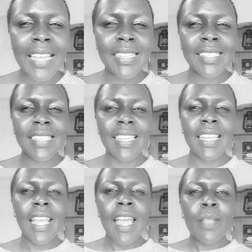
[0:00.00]
You see,
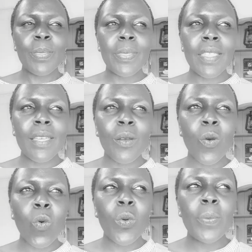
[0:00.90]

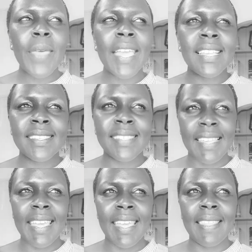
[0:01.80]
they
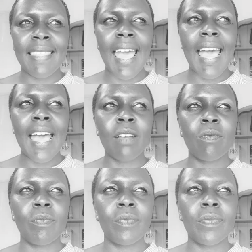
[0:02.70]
say that
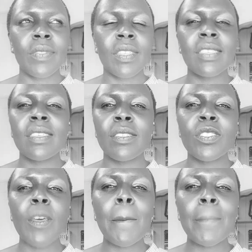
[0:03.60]

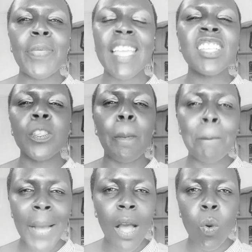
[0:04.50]
there is
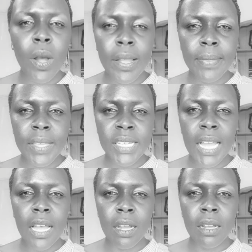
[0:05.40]
power in the
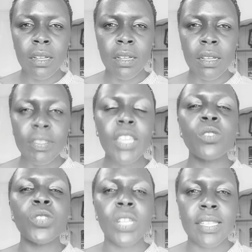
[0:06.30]
tongue. They
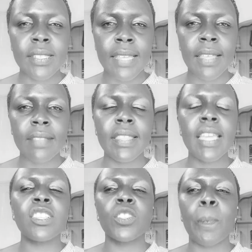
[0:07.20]
usually say that
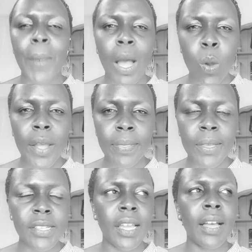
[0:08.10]
there is power in
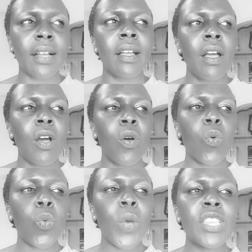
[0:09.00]
the tongue.
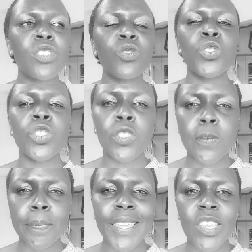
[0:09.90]
When you
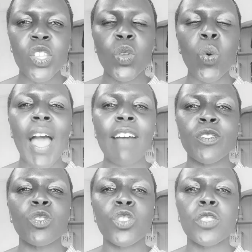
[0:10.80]
speak, you have
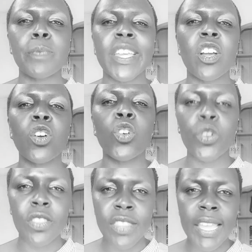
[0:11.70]
to speak
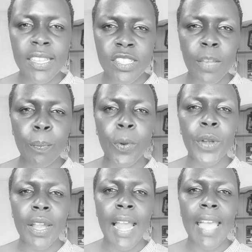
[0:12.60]
good things
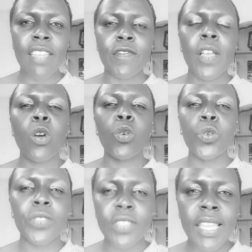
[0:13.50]
upon life,
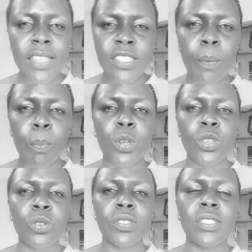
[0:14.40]
good things upon
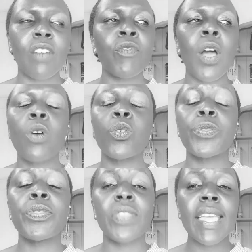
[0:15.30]
yourself,
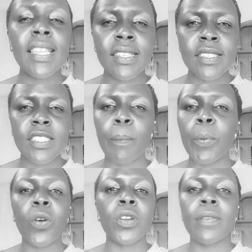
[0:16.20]
good things
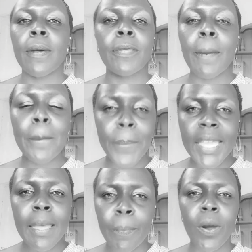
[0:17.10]
upon the
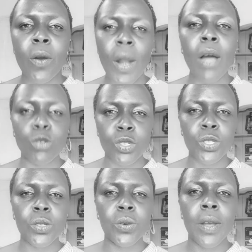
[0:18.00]
people around
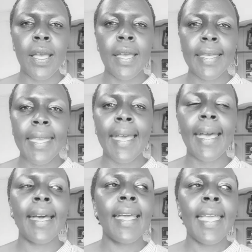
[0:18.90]
you. Yeah.